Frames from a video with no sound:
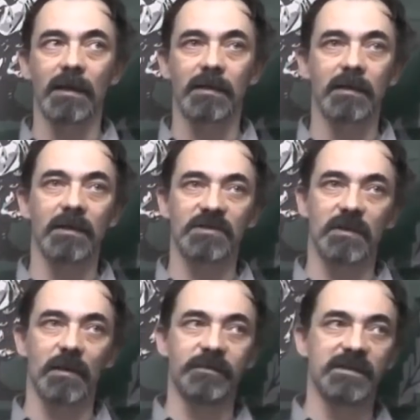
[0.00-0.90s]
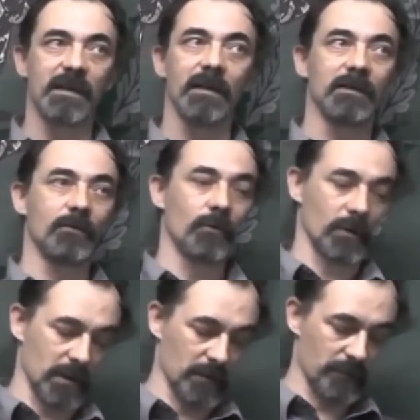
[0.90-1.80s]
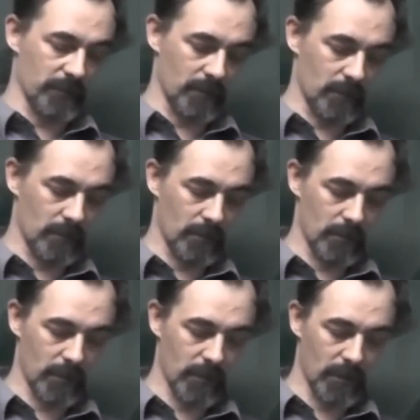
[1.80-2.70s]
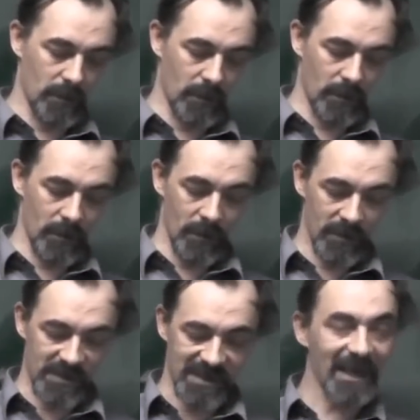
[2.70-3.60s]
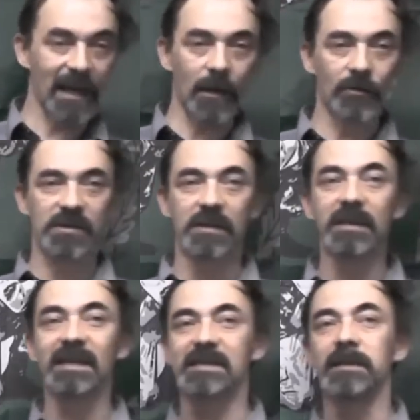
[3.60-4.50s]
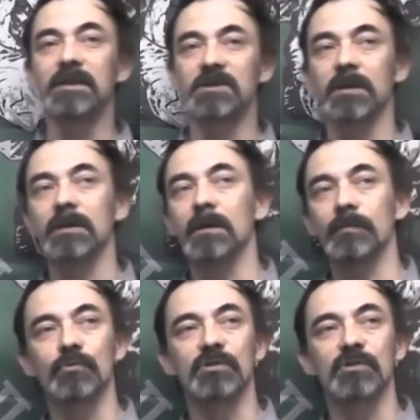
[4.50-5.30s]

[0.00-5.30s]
it was very hard for me to communicate this to officials.